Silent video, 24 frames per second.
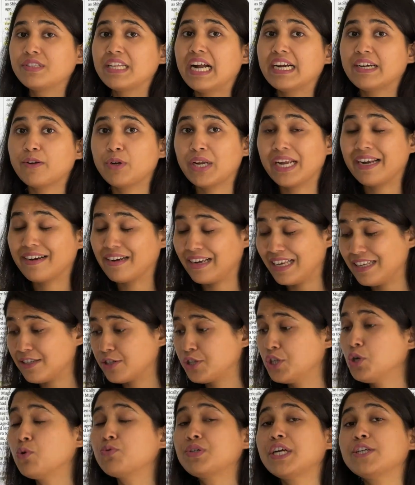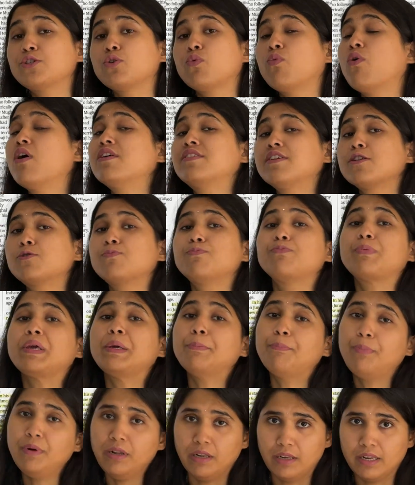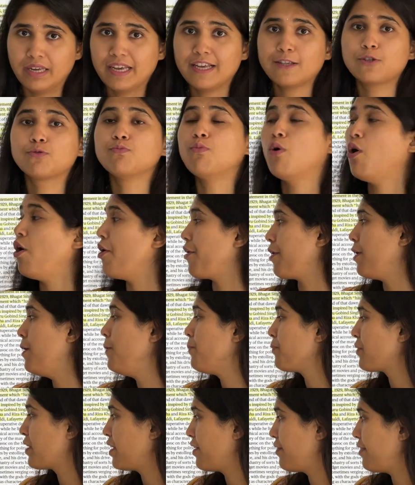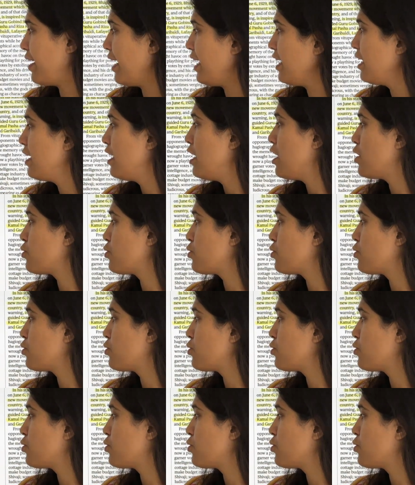that his duty towards his people is more, right?